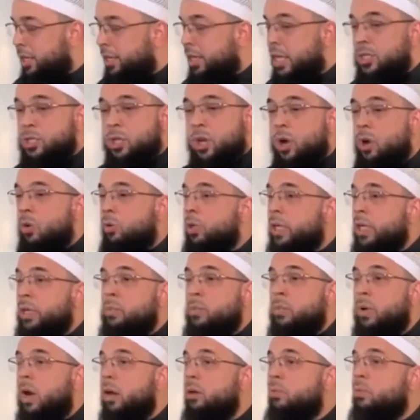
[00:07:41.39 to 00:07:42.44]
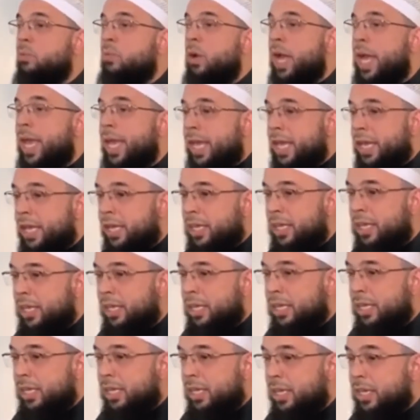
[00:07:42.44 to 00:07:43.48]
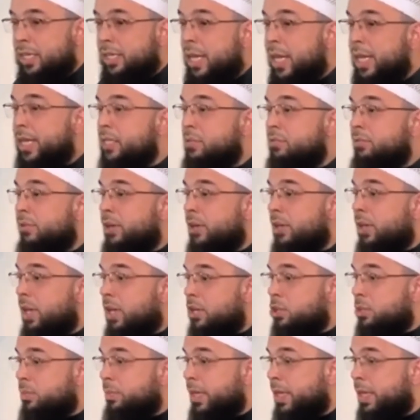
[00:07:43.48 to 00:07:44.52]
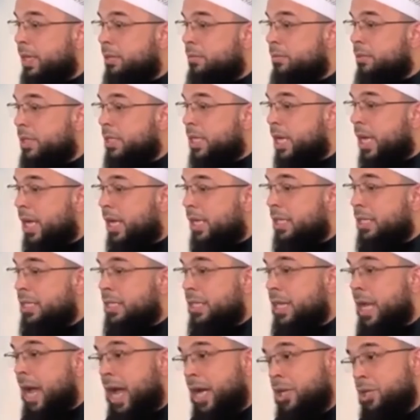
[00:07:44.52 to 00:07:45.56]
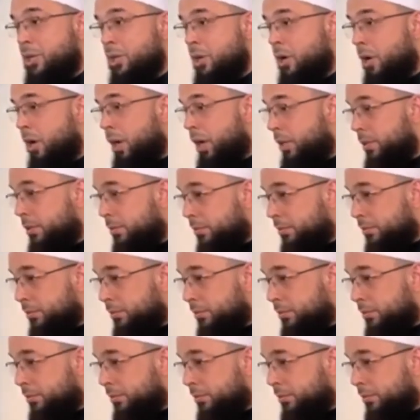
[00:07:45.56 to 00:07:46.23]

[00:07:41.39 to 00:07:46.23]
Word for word: There's only one way and that is for Allah subhanahu wa ta'ala to guide your heart.